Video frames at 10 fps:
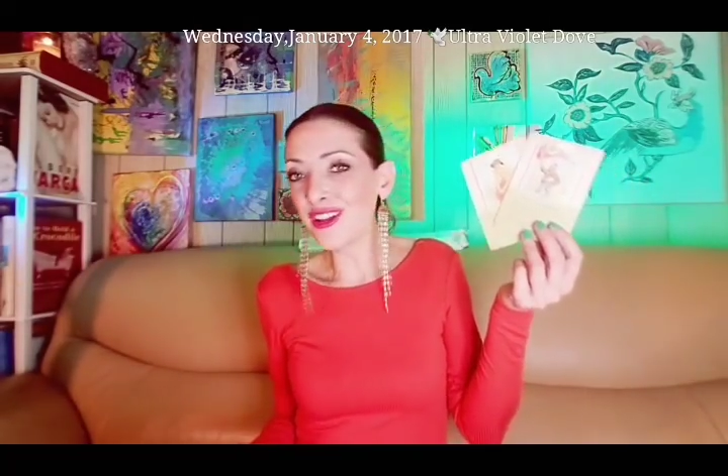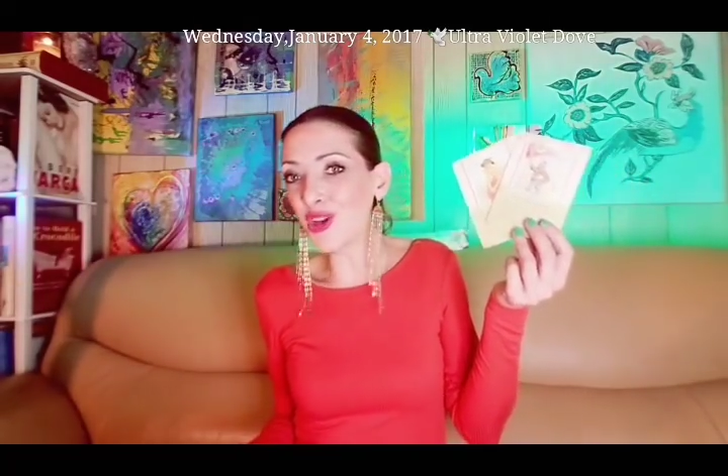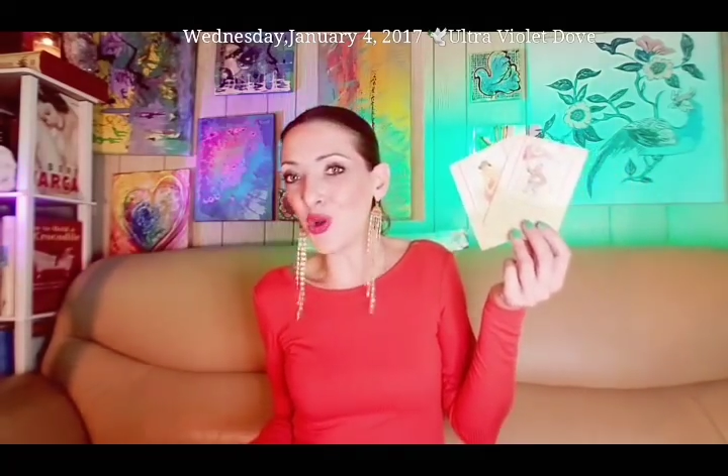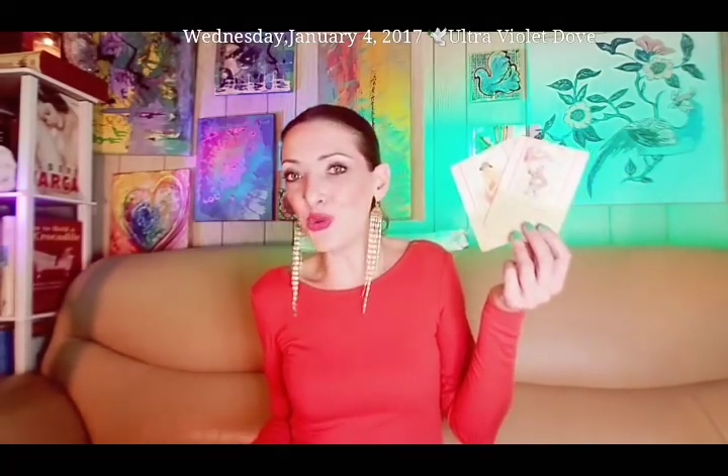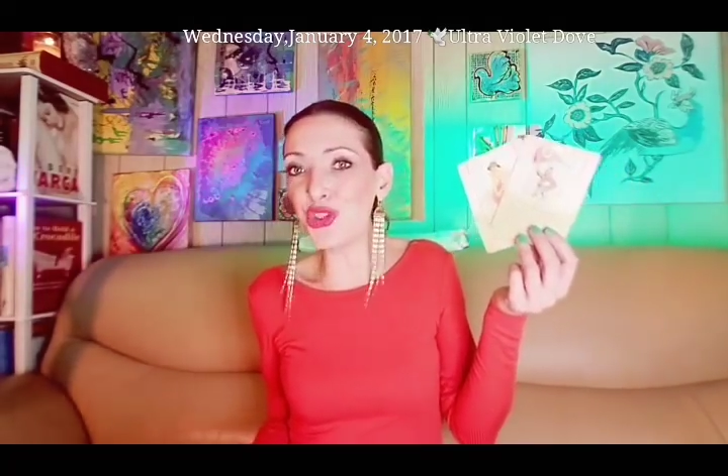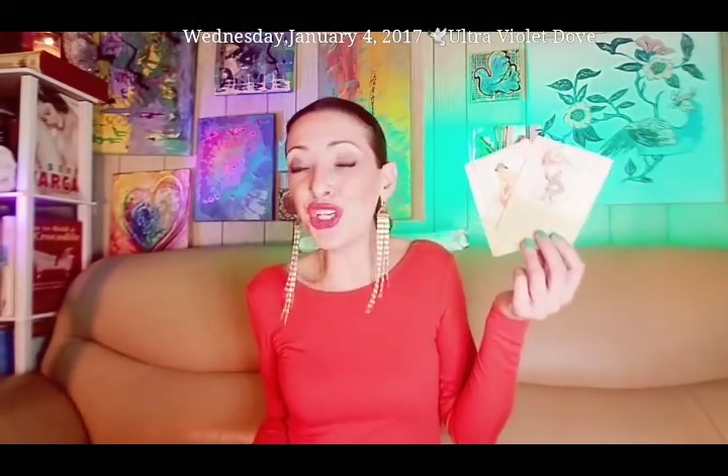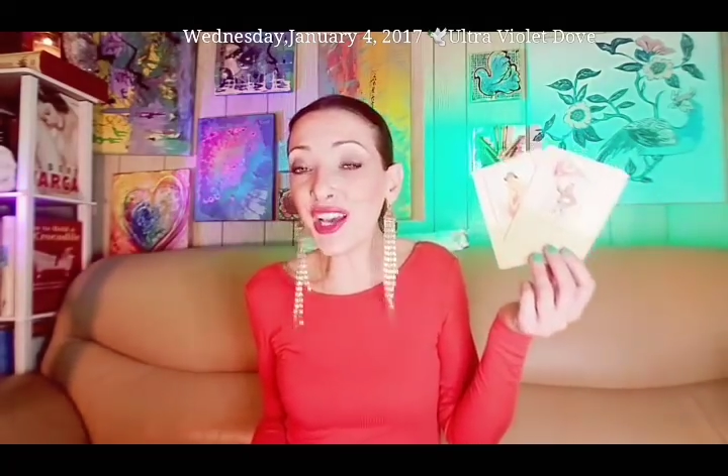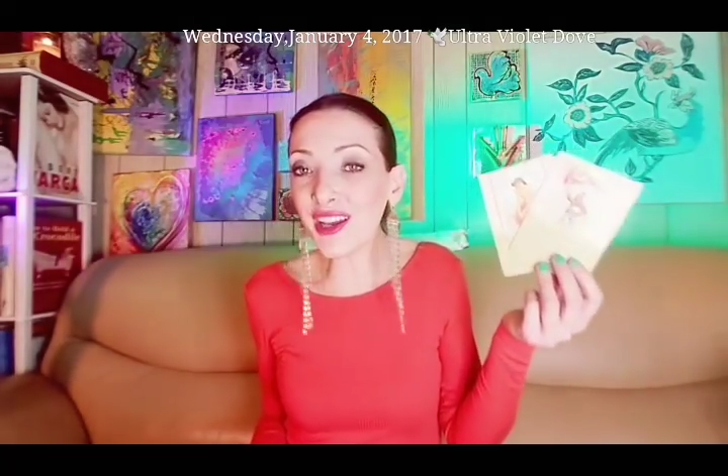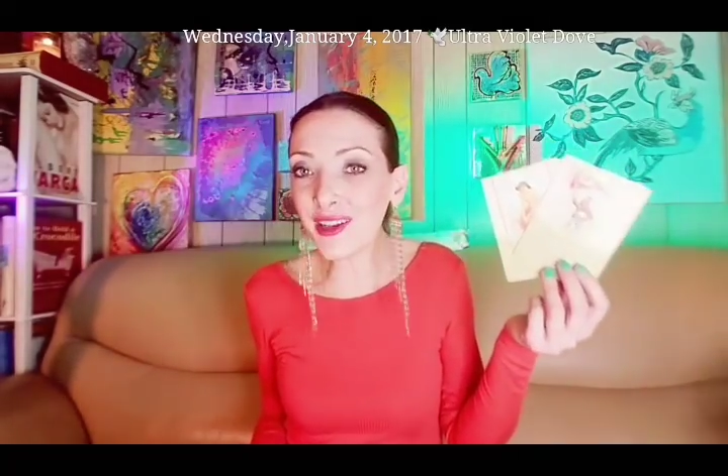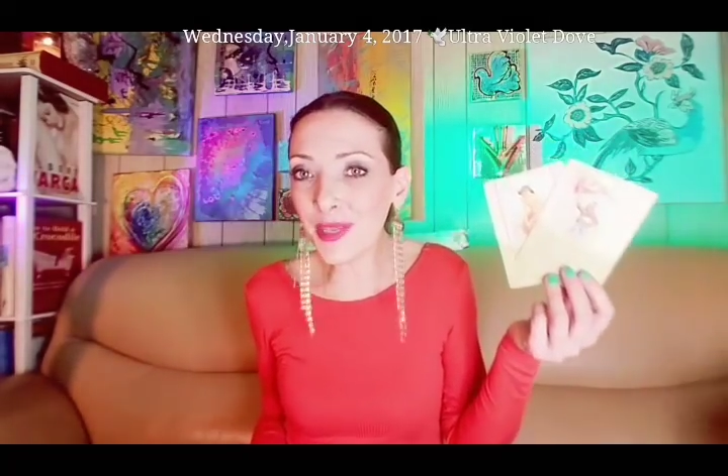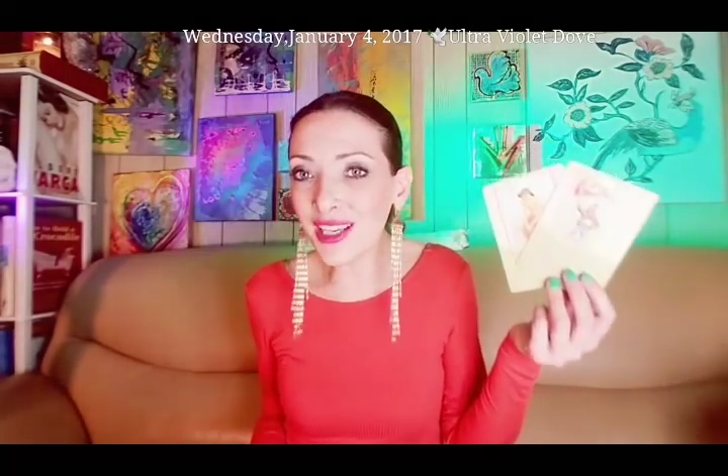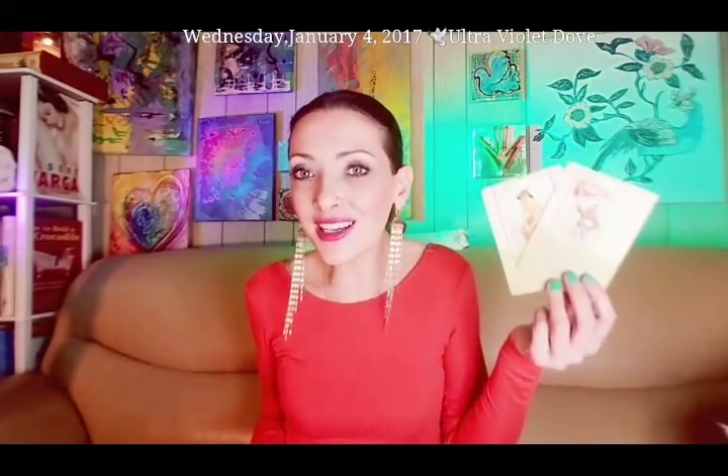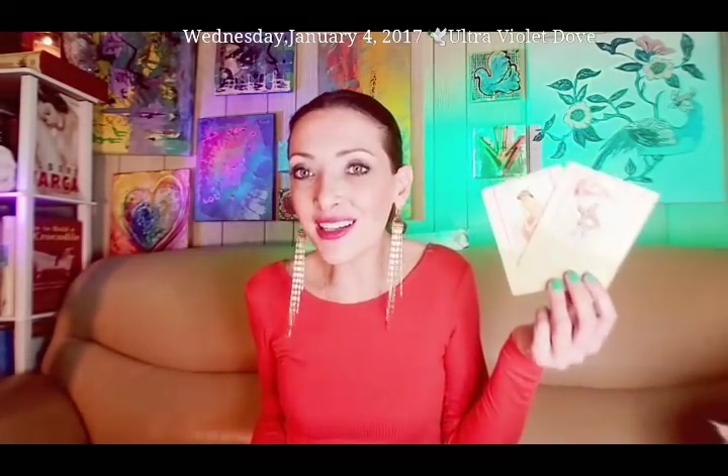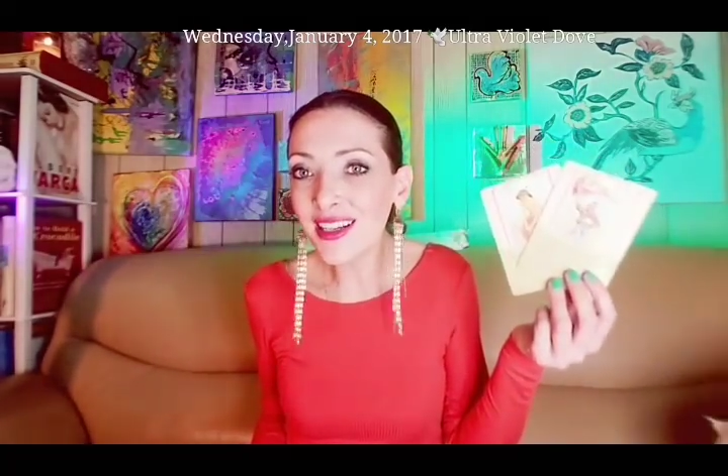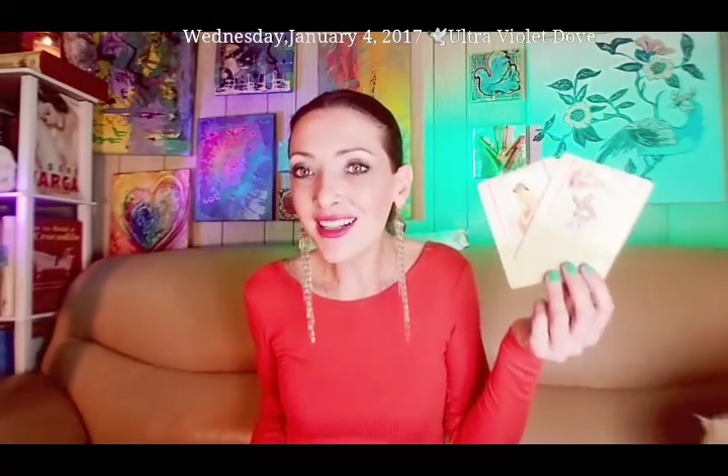told you you had to
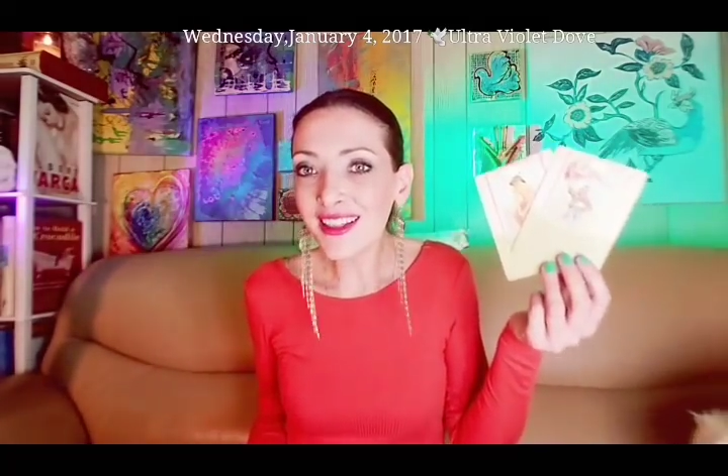be.